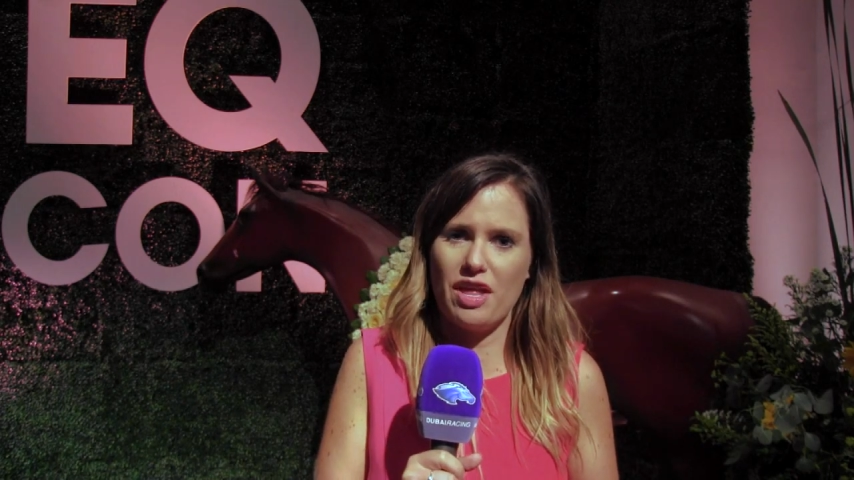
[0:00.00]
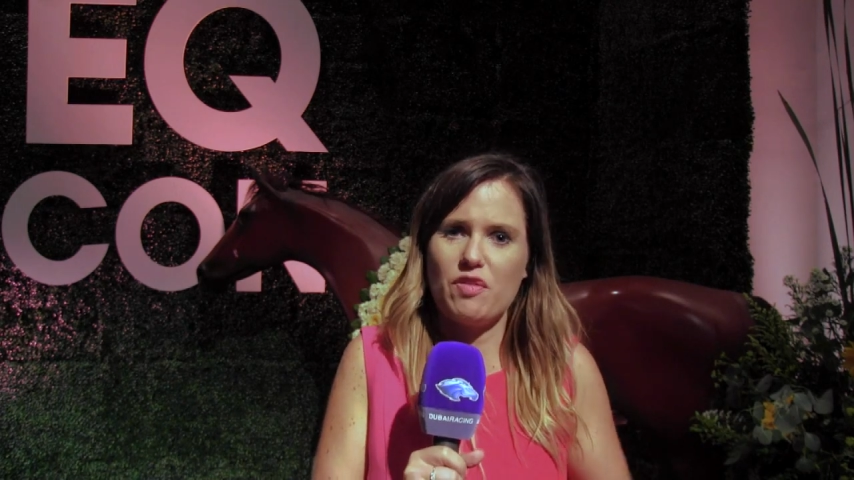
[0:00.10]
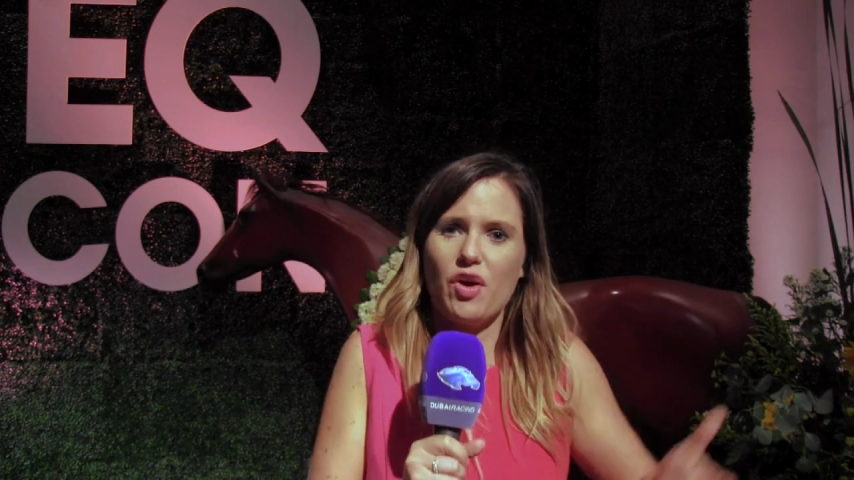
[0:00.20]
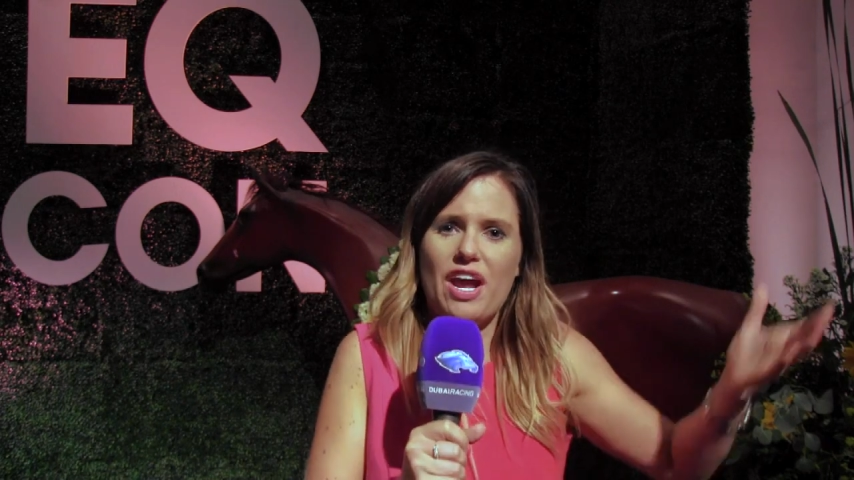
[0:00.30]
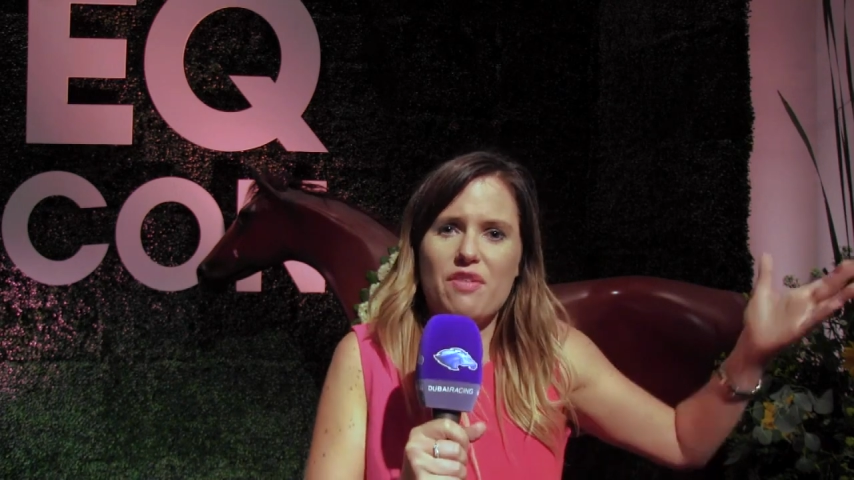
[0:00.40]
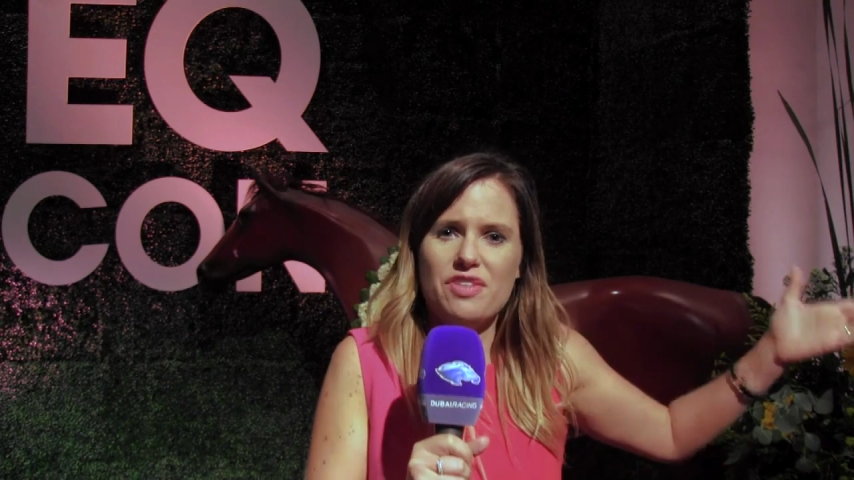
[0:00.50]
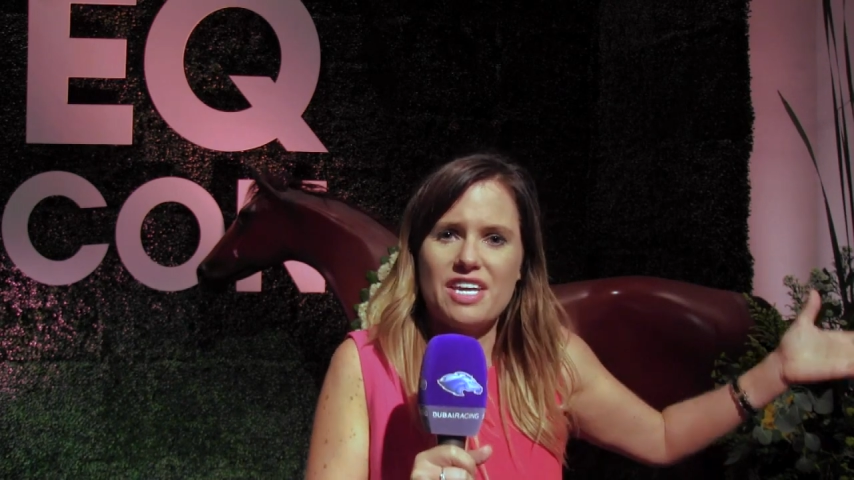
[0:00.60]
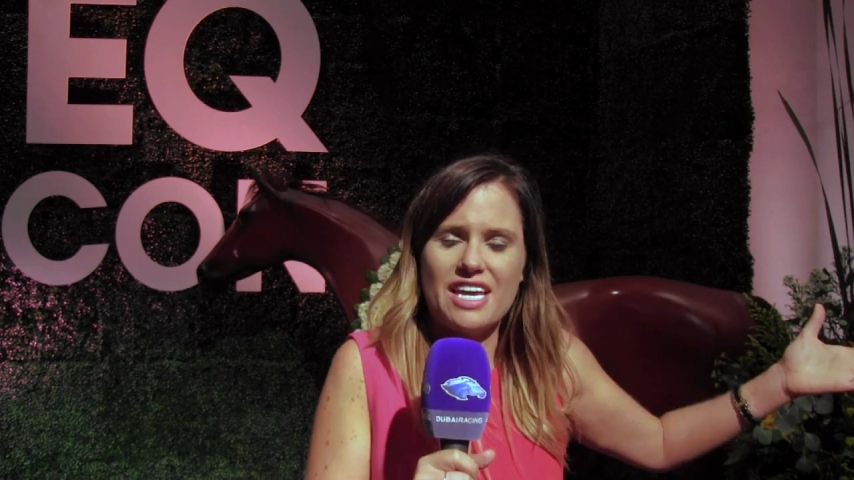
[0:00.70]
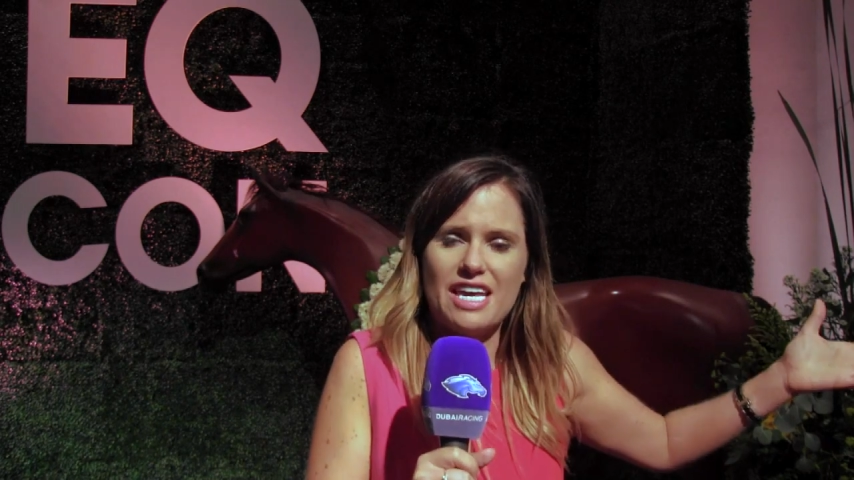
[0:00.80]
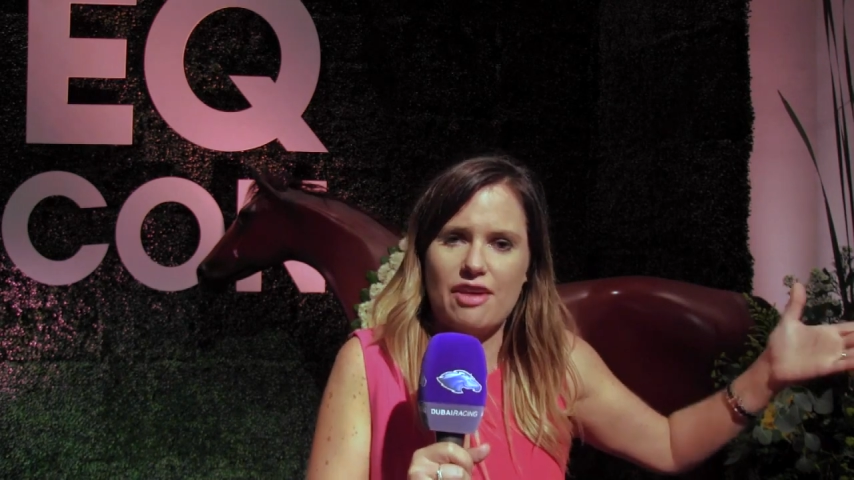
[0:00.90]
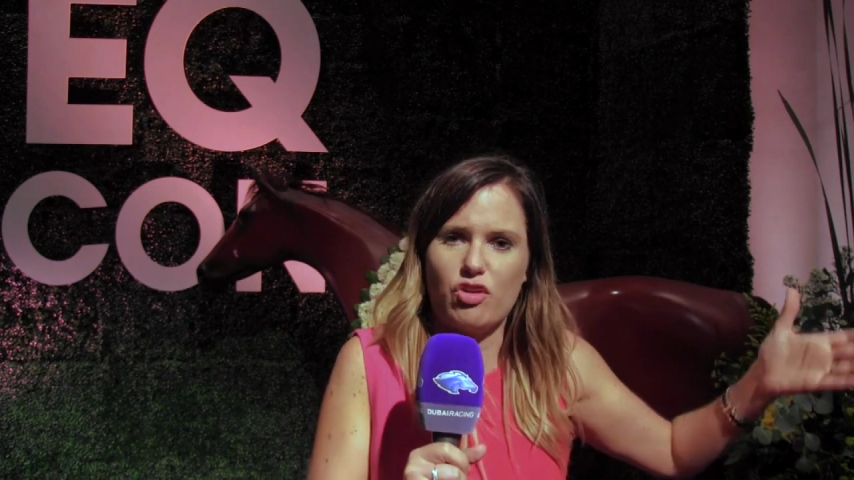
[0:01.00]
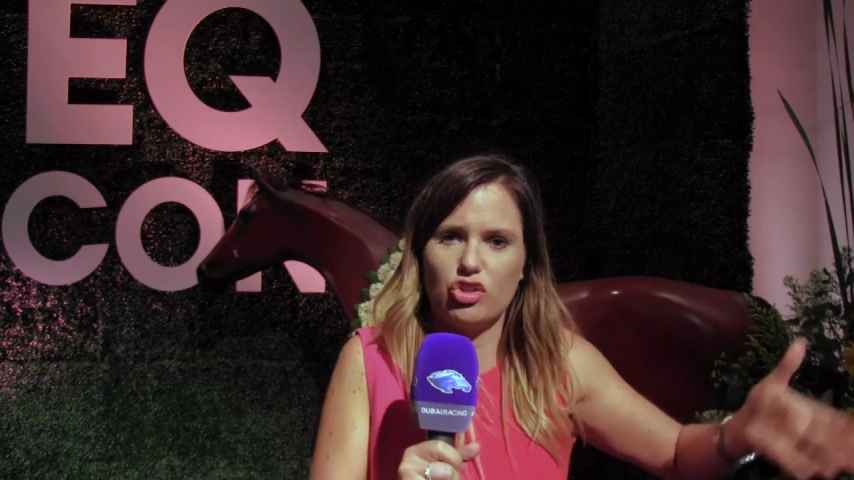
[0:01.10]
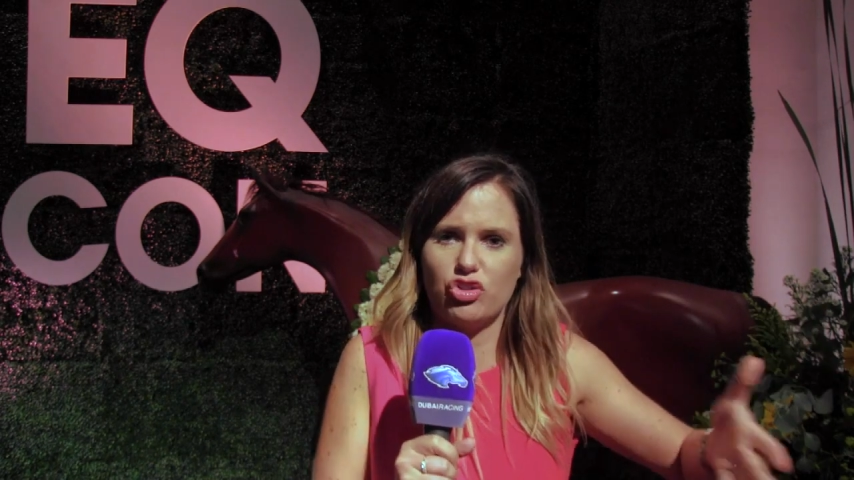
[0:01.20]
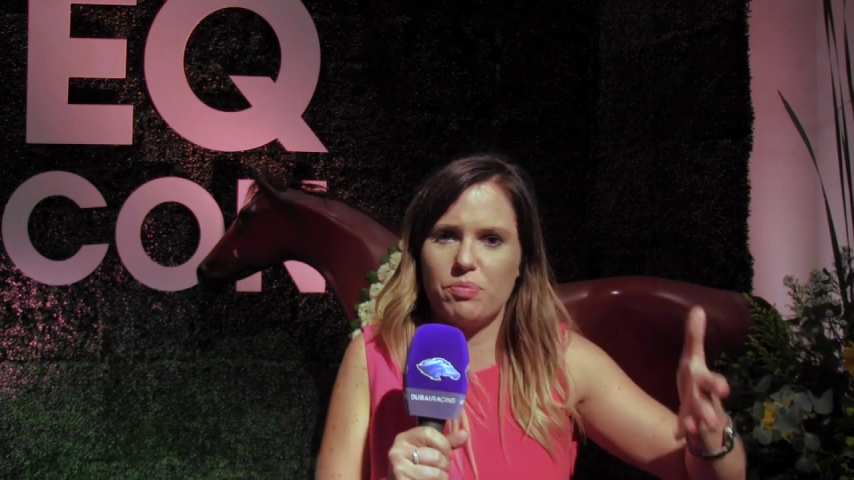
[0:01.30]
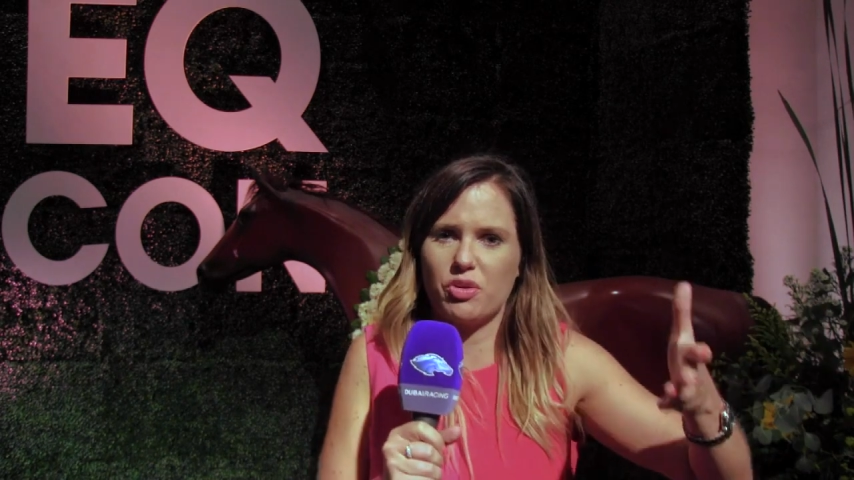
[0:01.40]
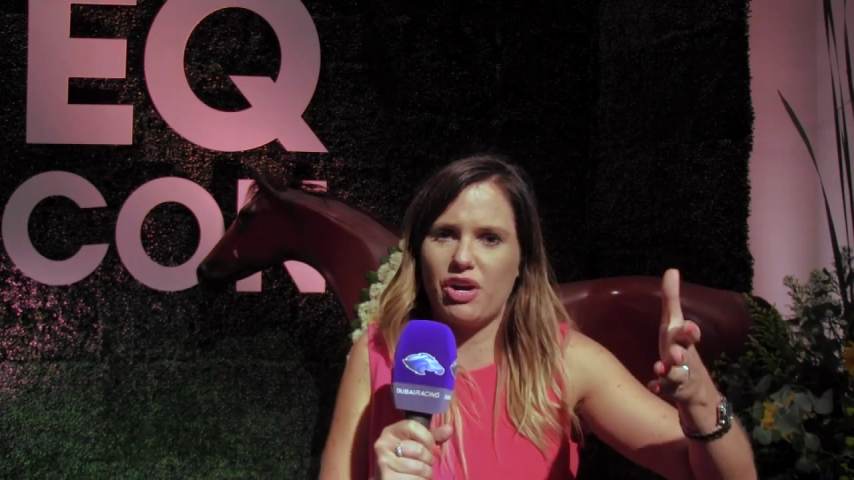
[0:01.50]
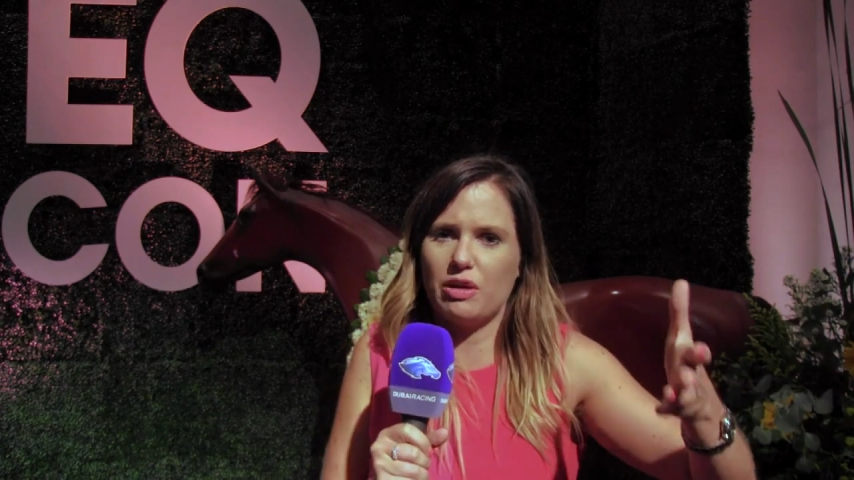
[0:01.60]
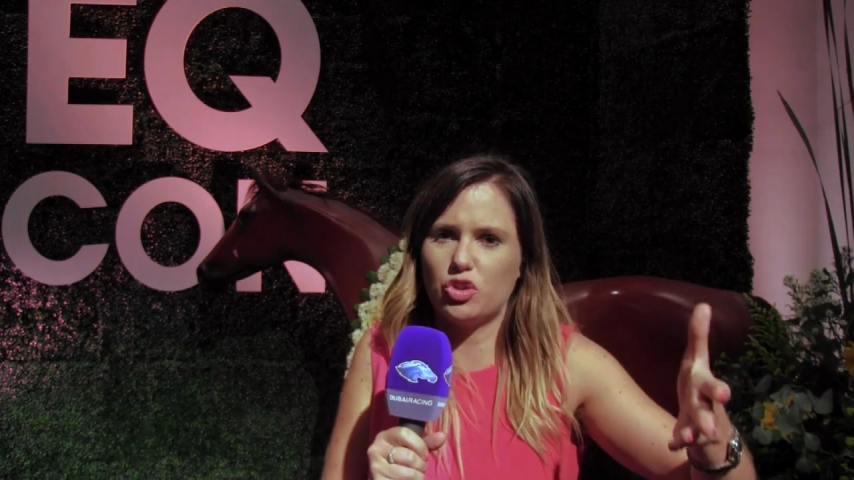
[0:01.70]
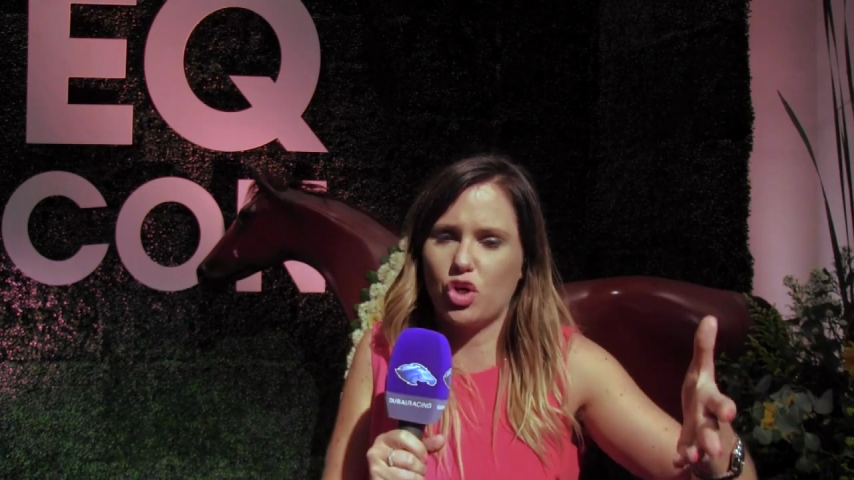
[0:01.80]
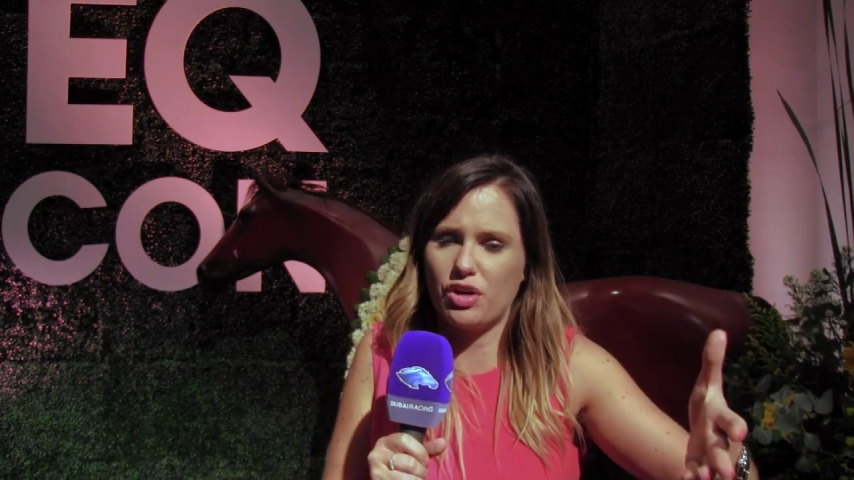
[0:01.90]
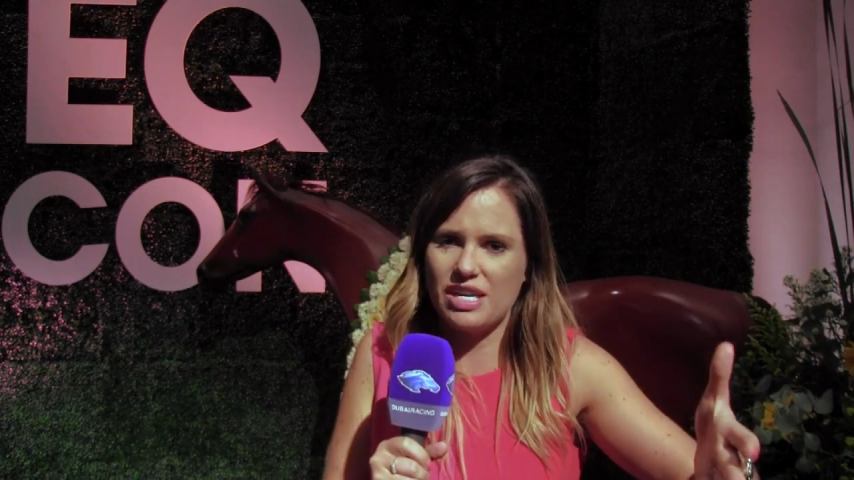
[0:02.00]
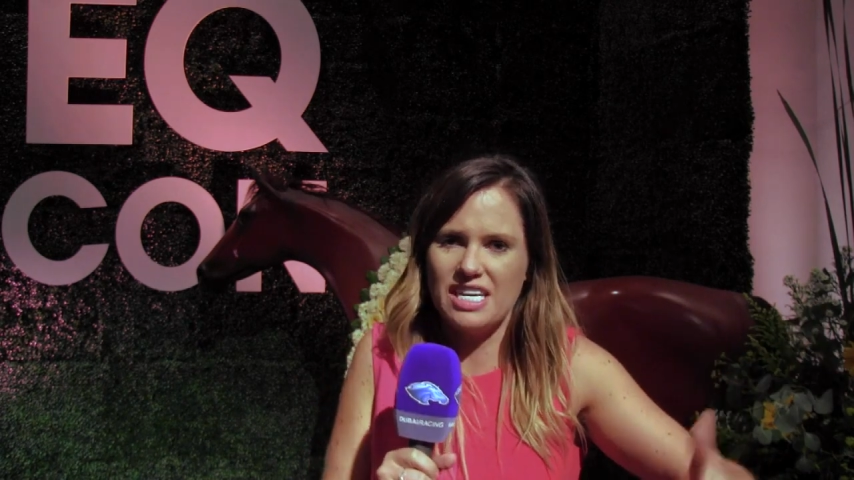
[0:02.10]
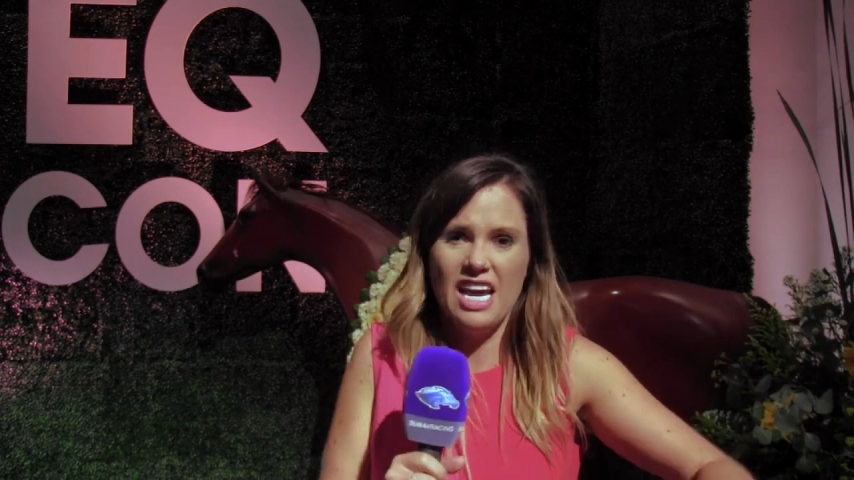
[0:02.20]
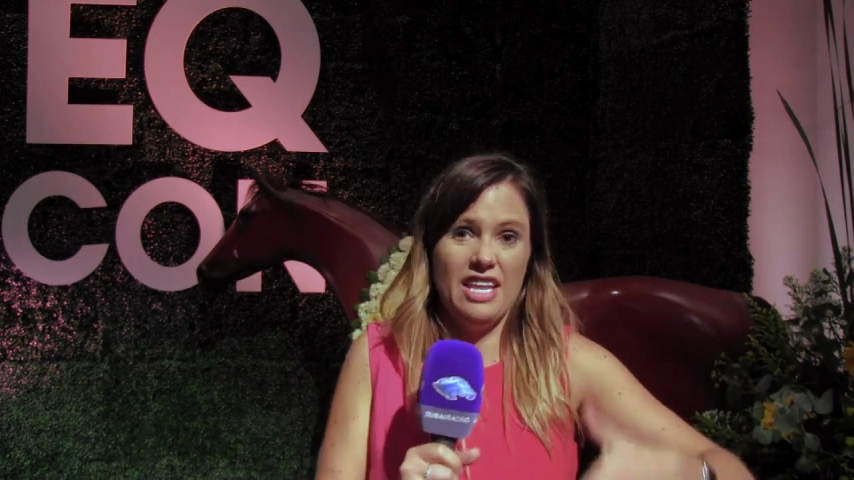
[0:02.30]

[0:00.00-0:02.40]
They've got everything here. They've got Triple Crown jockeys.